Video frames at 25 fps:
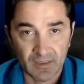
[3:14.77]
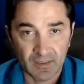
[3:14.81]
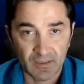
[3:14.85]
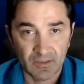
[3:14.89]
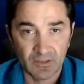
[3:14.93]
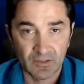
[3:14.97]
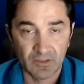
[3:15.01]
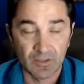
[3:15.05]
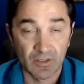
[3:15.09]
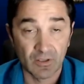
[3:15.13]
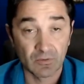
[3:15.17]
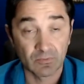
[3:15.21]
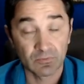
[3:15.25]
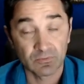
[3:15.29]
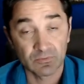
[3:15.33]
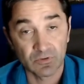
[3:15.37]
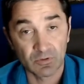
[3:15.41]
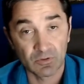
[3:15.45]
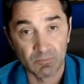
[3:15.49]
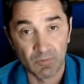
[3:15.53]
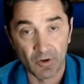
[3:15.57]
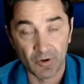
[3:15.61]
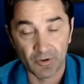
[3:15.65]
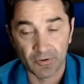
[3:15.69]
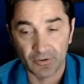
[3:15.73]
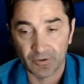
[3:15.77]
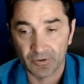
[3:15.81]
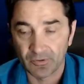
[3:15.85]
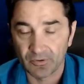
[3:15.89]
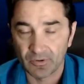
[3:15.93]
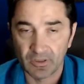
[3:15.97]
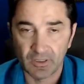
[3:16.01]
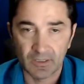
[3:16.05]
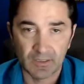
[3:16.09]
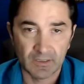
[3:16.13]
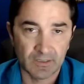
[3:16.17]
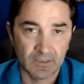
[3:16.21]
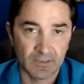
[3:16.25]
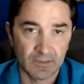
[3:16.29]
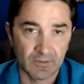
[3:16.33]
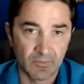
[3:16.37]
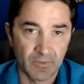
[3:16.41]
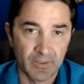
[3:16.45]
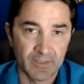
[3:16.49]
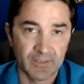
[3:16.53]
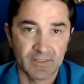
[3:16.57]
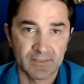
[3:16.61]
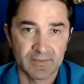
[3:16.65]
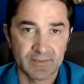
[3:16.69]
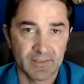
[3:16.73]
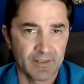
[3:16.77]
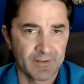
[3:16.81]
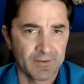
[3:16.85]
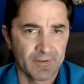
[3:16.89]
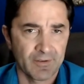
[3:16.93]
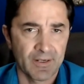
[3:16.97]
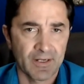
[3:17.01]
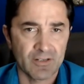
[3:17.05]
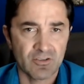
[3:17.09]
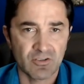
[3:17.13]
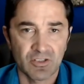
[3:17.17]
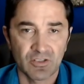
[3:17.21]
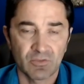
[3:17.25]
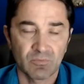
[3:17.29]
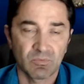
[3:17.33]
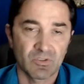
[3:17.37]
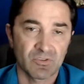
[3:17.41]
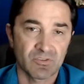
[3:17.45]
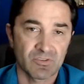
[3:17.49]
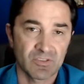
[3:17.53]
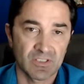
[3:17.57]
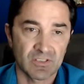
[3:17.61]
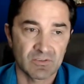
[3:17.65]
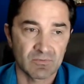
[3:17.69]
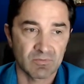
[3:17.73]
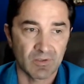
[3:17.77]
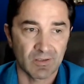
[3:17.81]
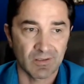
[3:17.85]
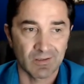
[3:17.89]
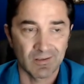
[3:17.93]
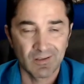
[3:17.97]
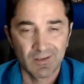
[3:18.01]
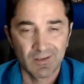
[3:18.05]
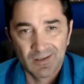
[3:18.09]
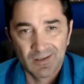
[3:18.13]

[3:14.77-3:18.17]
you know, tomorrow, when they say, no, actually it was this one.